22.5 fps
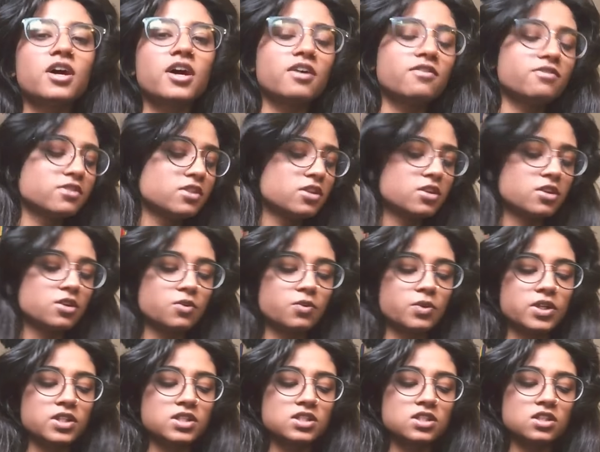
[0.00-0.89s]
have the
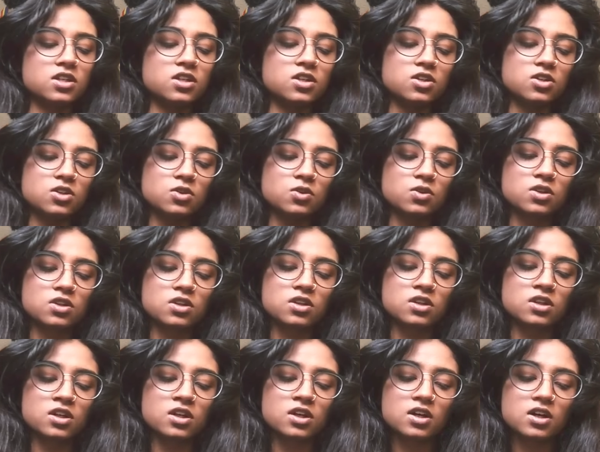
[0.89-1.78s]
Winsor
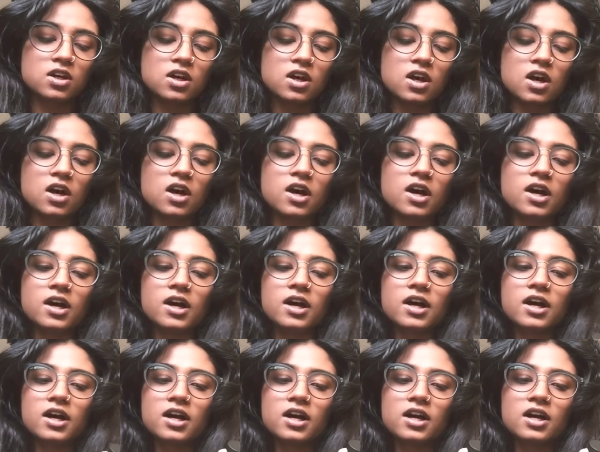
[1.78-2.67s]
Newton
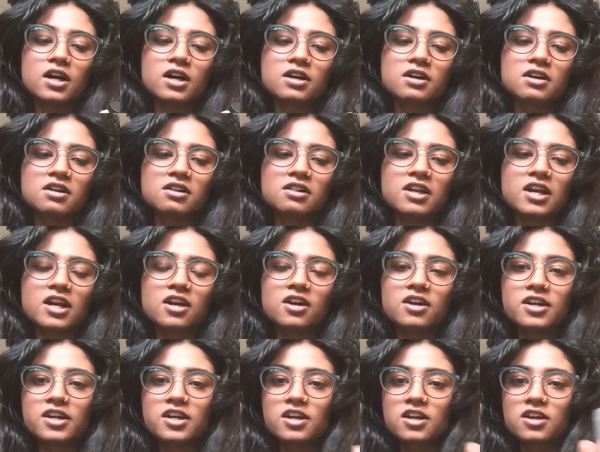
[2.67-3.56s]

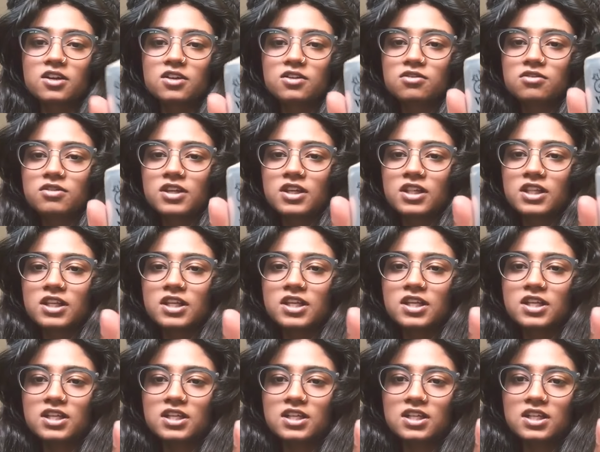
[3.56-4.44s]
Galeria
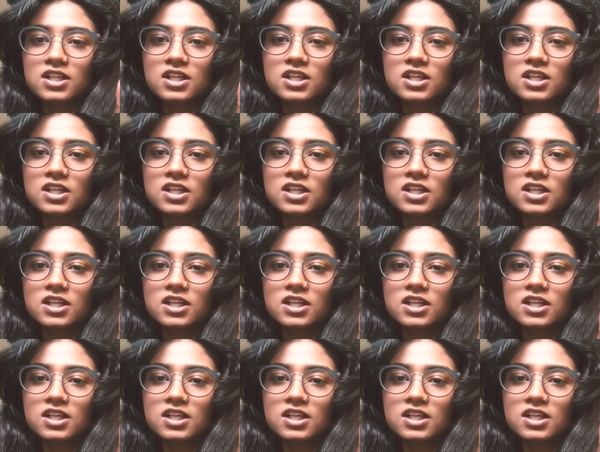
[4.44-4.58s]
acrylic.